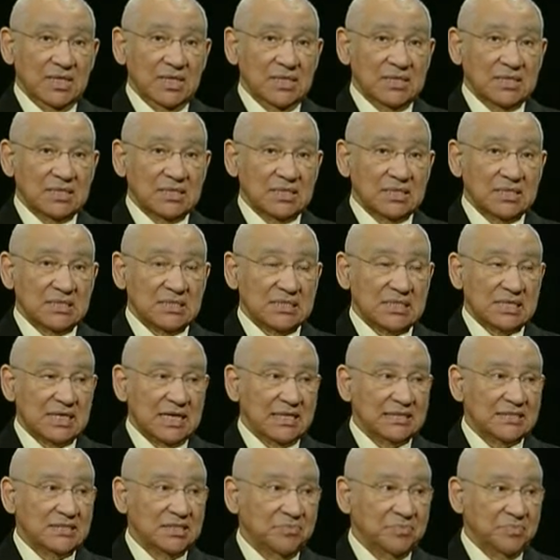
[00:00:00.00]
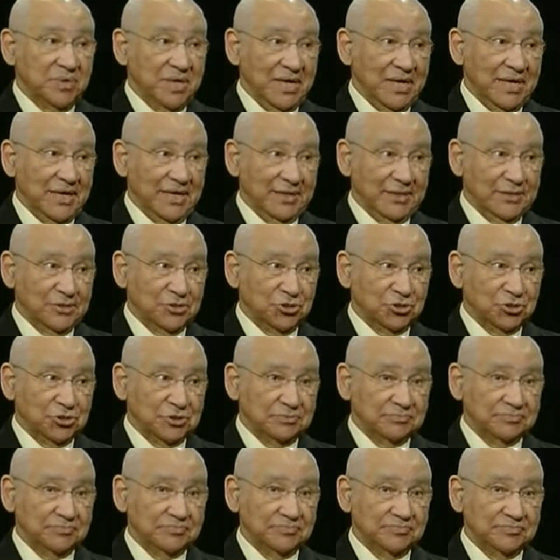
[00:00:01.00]
is Scott
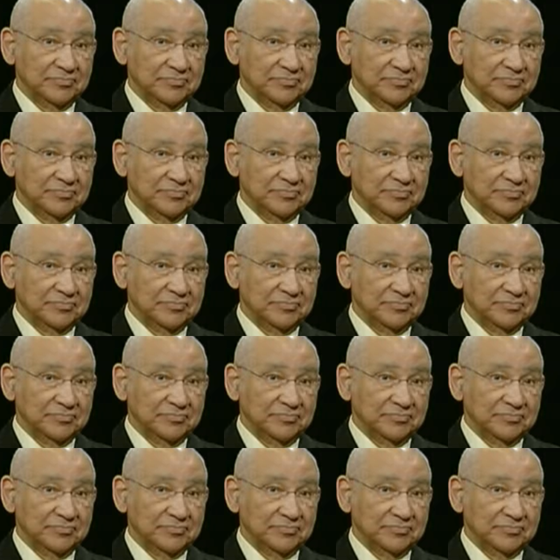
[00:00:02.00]
Page.